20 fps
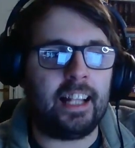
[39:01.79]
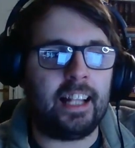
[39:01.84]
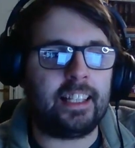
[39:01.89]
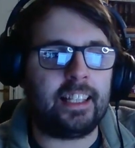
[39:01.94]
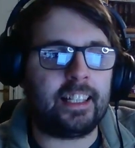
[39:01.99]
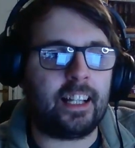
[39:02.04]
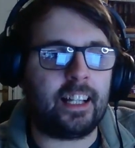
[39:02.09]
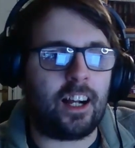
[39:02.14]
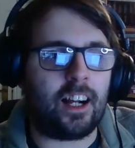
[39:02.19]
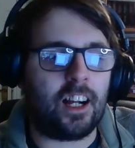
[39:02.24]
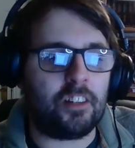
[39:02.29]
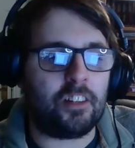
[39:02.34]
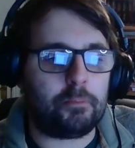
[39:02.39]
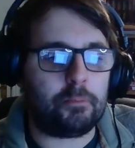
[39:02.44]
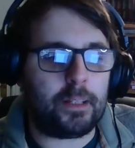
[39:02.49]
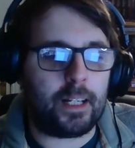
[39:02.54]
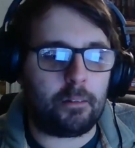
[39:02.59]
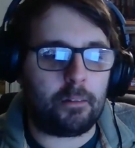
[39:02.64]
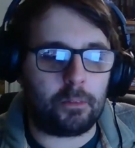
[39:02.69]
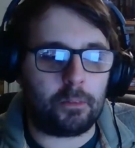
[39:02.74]
and then I've
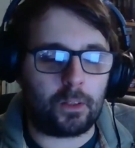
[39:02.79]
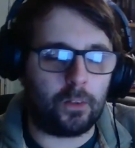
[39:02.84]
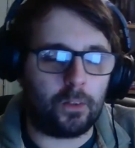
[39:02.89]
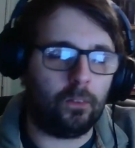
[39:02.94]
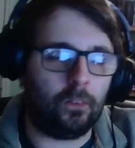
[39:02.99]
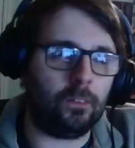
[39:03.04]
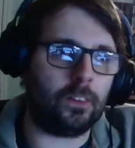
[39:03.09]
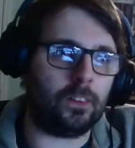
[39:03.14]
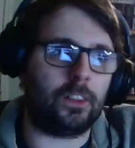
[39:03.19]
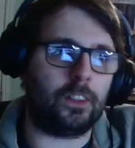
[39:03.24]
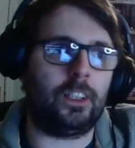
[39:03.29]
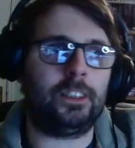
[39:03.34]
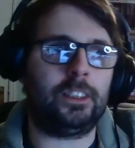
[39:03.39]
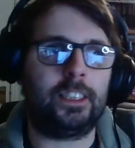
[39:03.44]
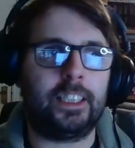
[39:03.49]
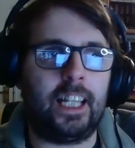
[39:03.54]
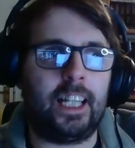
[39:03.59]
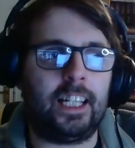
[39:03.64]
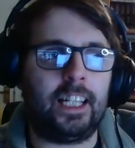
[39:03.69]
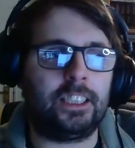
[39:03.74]
been able to call on those
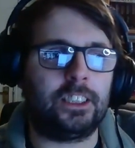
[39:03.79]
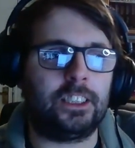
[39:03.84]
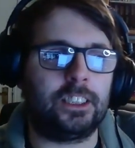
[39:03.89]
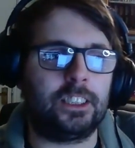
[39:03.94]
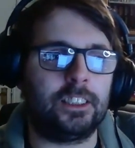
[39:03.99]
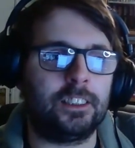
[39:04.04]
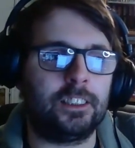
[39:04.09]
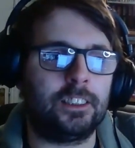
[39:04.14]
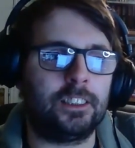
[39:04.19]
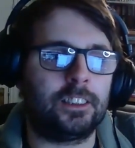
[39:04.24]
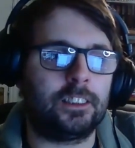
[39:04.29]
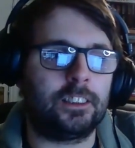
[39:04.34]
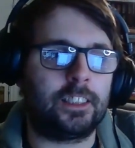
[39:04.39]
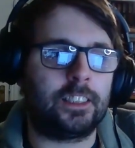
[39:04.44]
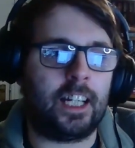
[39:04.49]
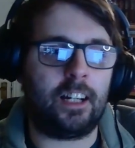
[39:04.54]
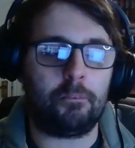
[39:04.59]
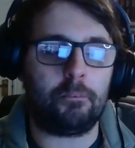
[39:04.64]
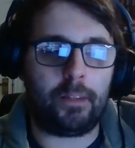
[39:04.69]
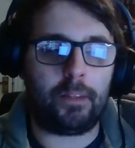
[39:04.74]
connections
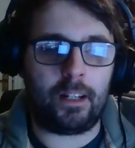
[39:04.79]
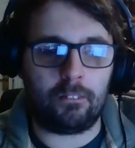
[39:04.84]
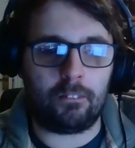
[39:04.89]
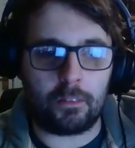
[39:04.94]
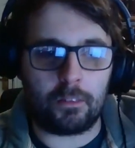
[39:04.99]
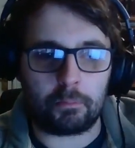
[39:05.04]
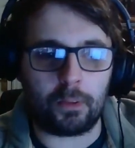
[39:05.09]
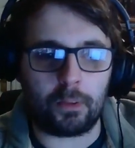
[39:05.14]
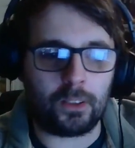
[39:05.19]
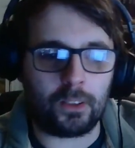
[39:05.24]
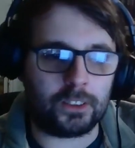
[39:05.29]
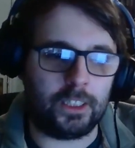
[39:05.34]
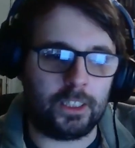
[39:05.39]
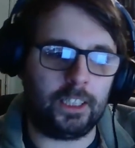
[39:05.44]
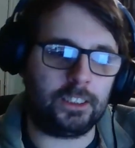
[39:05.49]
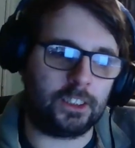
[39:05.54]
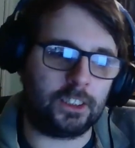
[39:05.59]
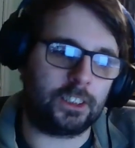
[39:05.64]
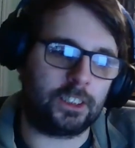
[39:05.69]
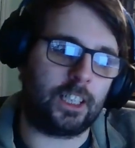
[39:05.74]
to help me out with
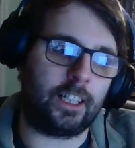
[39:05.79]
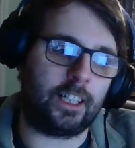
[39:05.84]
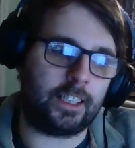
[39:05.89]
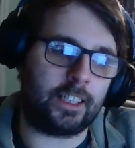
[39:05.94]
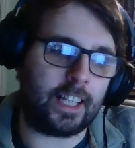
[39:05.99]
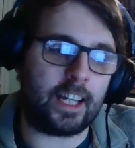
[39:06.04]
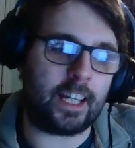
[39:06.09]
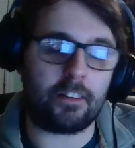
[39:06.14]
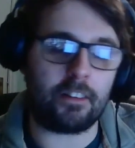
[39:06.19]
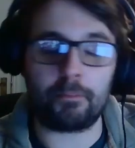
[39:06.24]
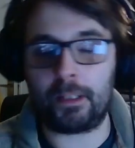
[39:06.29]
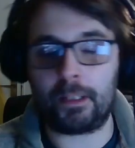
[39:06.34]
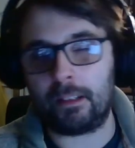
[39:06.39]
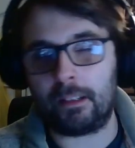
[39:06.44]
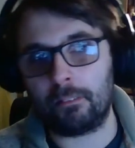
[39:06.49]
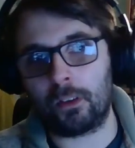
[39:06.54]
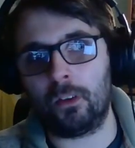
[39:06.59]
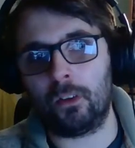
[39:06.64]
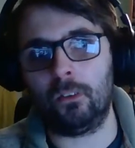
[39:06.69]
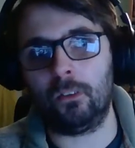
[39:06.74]
projects, just like they have been
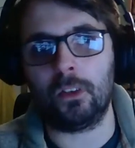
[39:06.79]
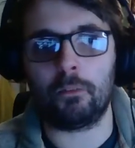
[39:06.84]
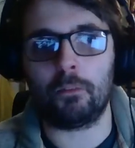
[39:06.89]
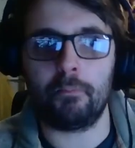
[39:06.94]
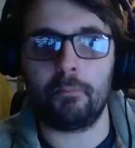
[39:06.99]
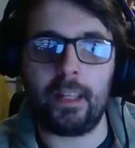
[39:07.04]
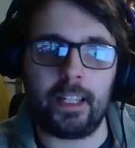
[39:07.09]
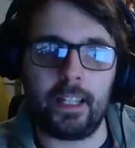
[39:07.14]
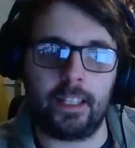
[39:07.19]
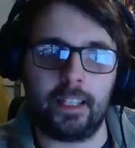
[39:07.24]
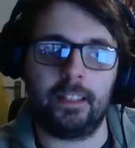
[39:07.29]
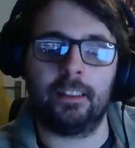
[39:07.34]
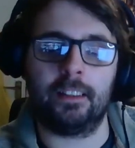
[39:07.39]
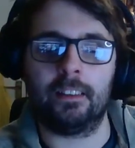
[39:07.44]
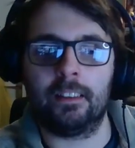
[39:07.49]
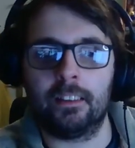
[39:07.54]
able to call on me.